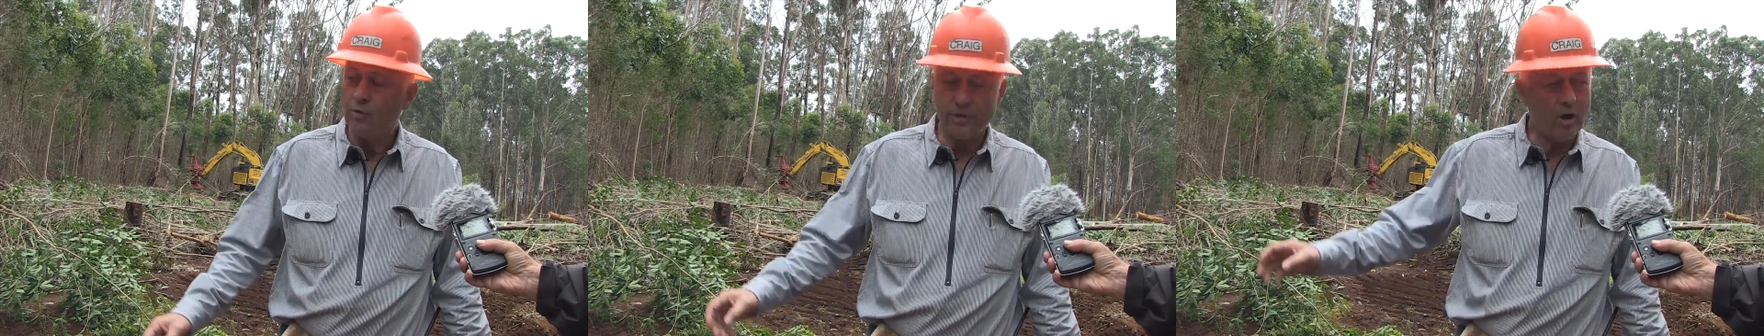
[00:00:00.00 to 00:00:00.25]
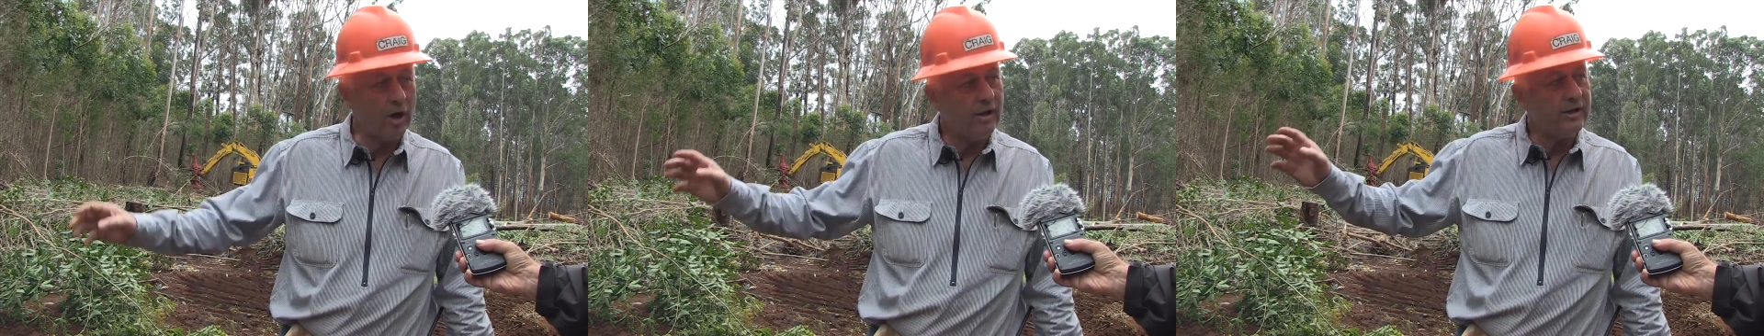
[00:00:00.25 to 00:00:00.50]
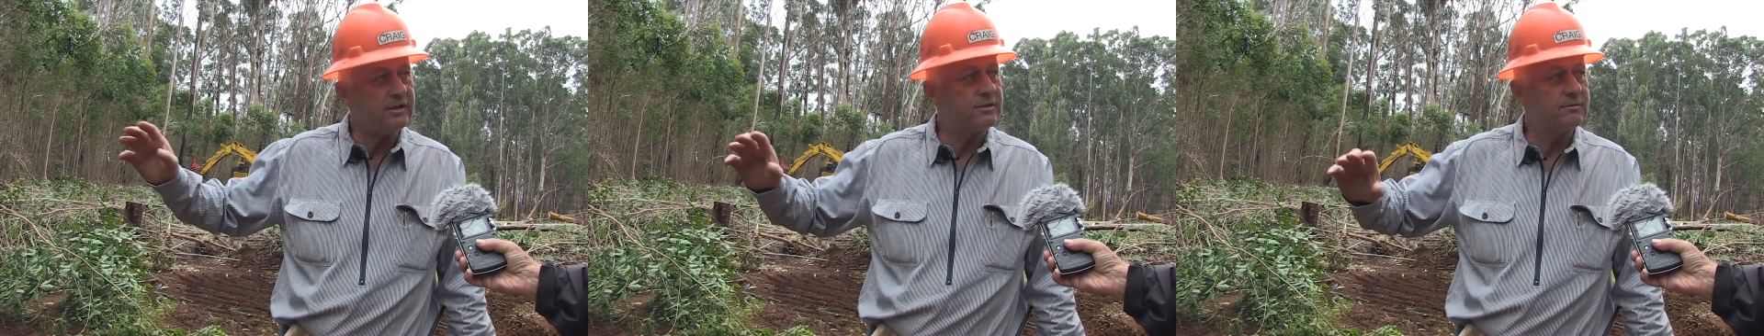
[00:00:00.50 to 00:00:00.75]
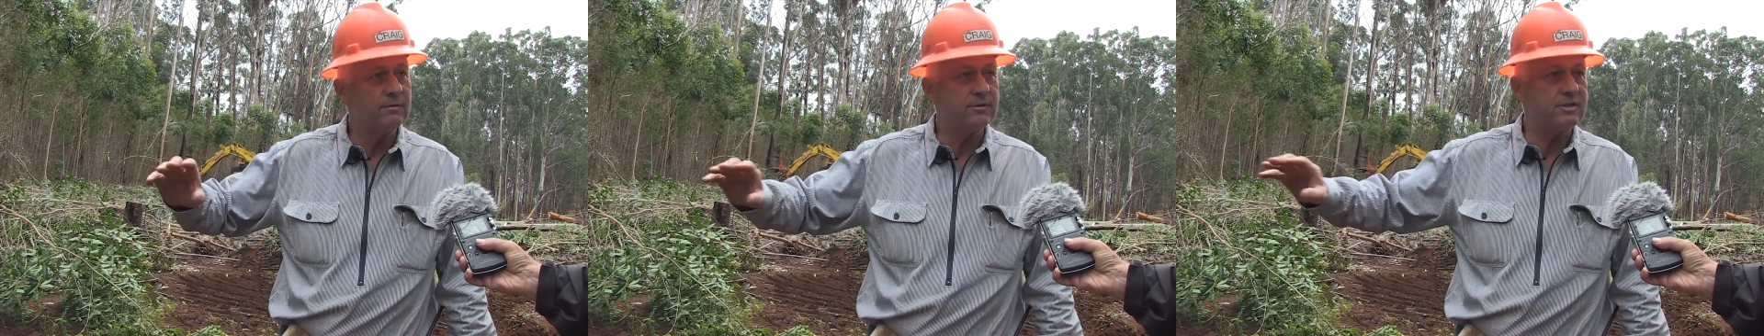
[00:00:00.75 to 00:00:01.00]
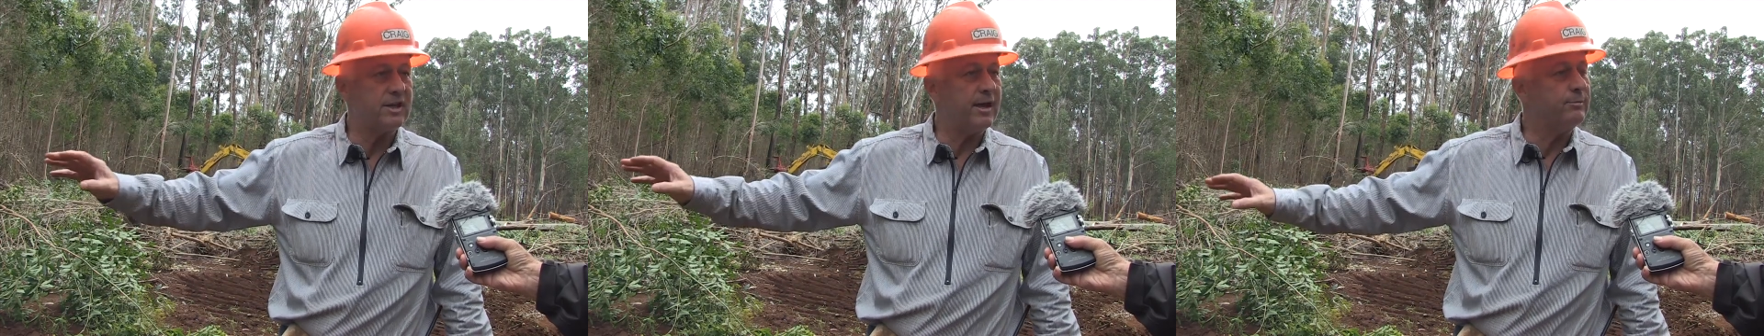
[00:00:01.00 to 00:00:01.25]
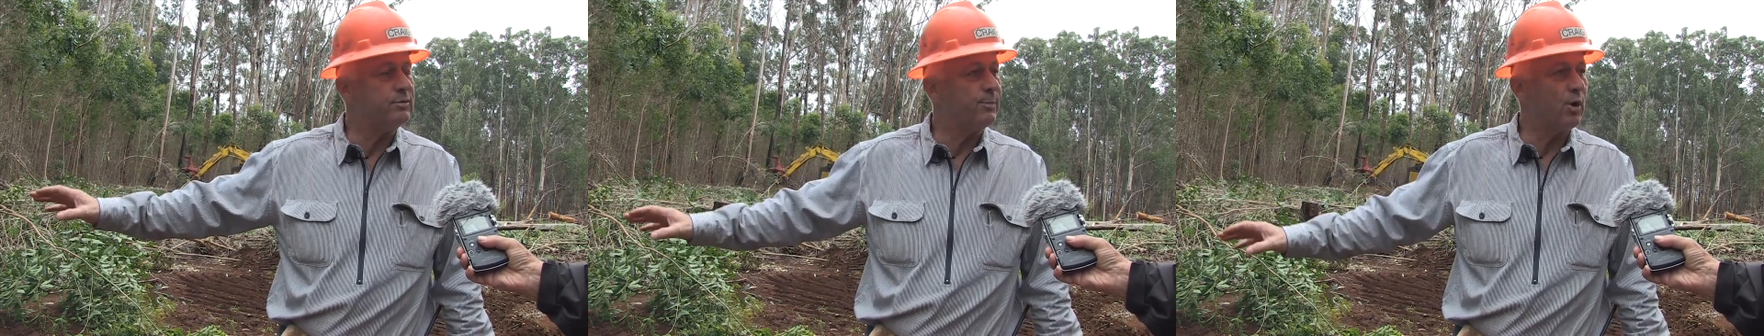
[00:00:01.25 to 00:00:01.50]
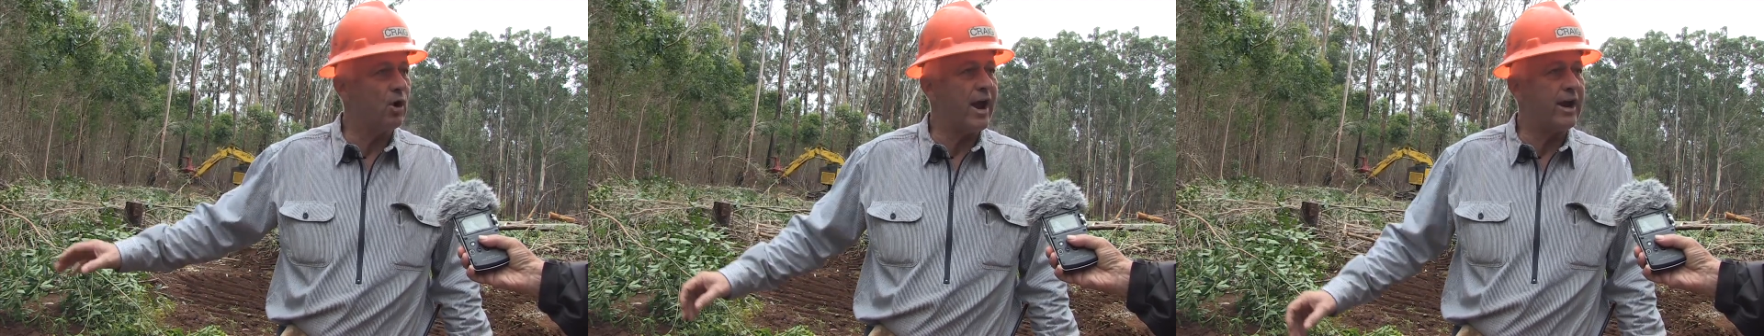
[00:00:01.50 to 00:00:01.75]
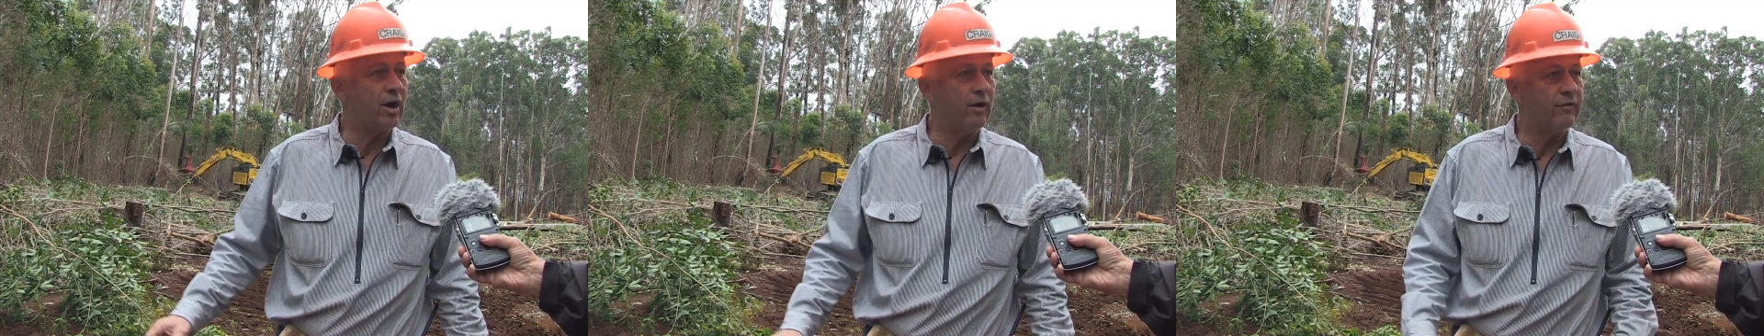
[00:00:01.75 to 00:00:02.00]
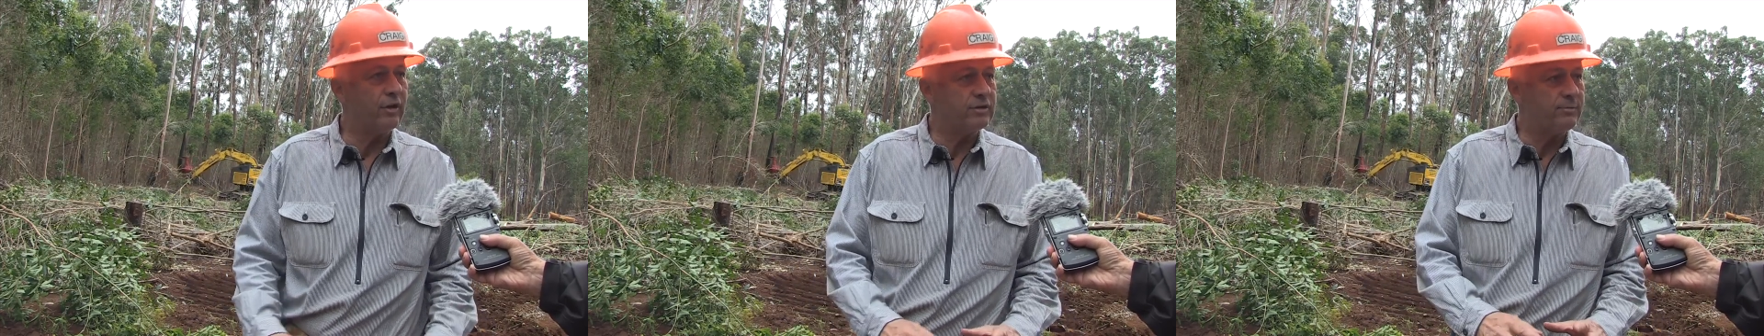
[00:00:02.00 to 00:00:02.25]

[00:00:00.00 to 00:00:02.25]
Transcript: with all these stems per acre of the